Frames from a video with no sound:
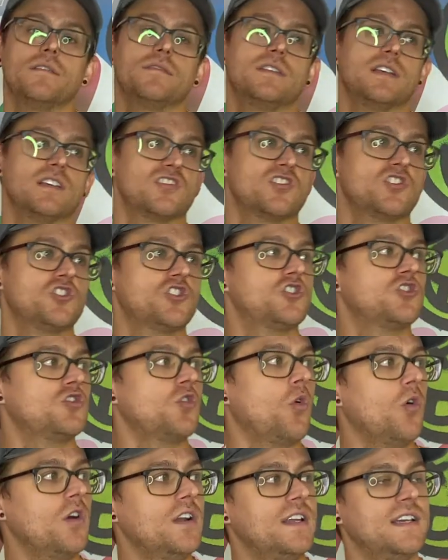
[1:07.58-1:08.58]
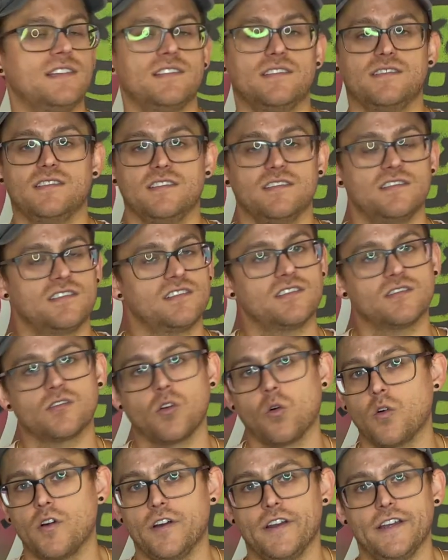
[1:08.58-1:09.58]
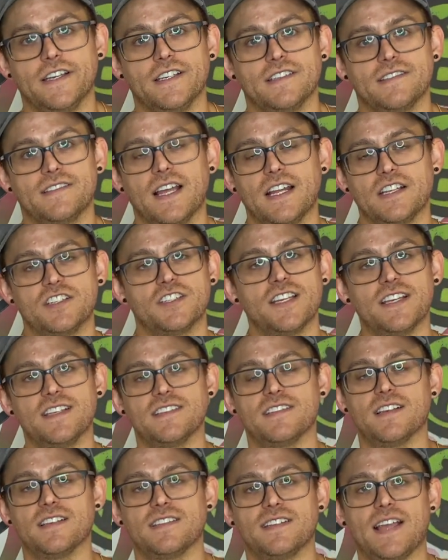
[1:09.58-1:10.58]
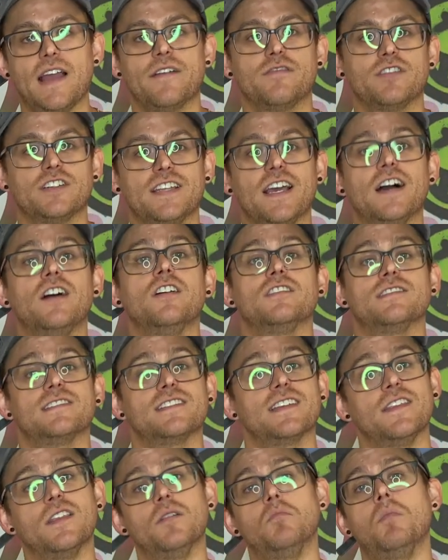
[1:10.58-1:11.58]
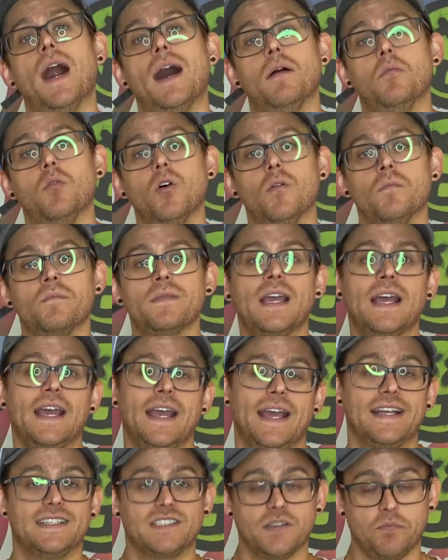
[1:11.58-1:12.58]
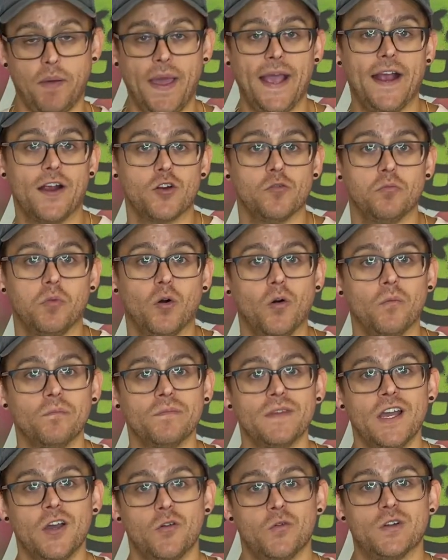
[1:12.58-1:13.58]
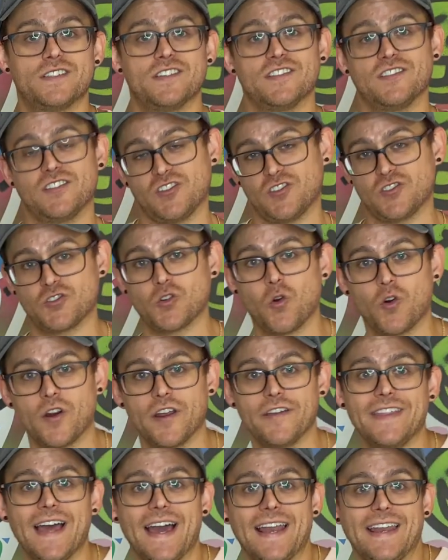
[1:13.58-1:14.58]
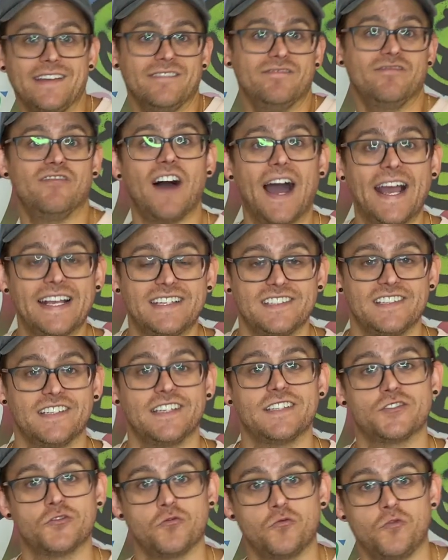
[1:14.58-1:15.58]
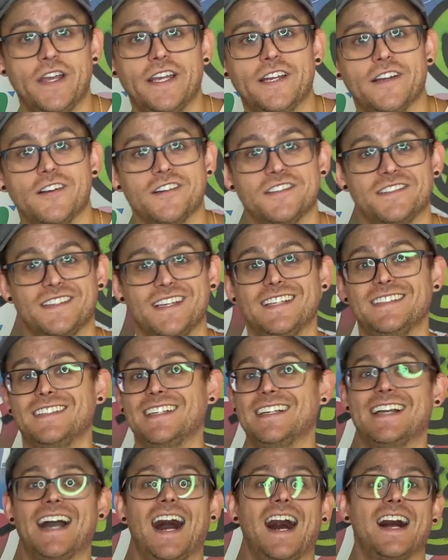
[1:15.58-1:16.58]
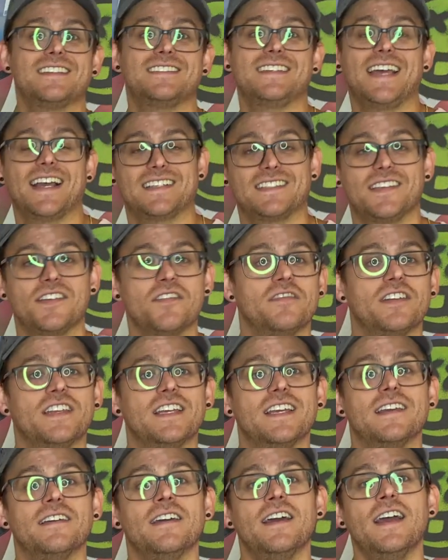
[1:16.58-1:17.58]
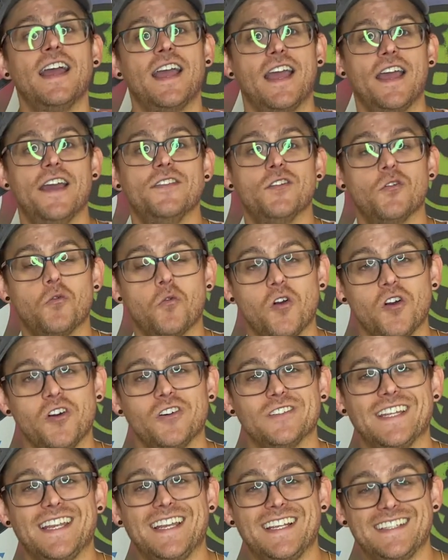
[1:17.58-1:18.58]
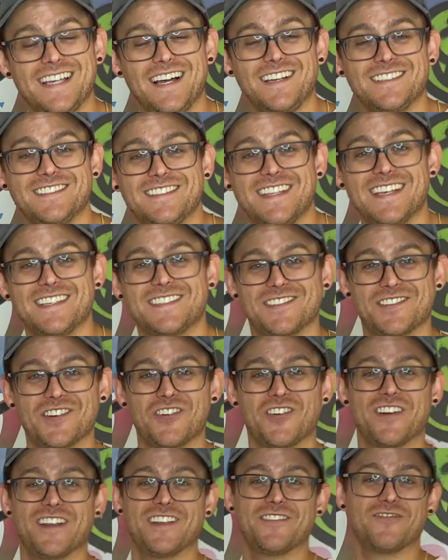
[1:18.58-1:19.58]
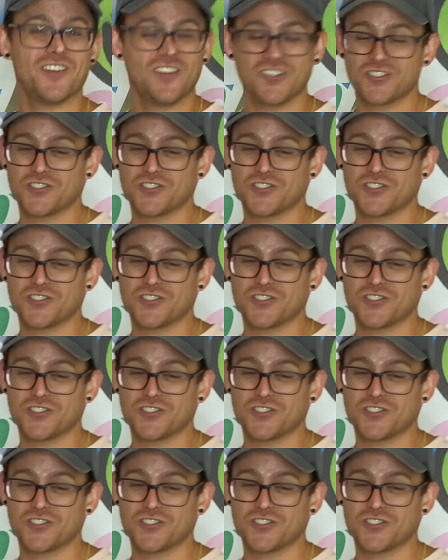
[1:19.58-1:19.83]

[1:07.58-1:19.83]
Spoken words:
of the shortest stories that Jesus ever tells in the Bible. It's a parable, which is a story that invites its readers into God's activity in the world. And he tells this story, real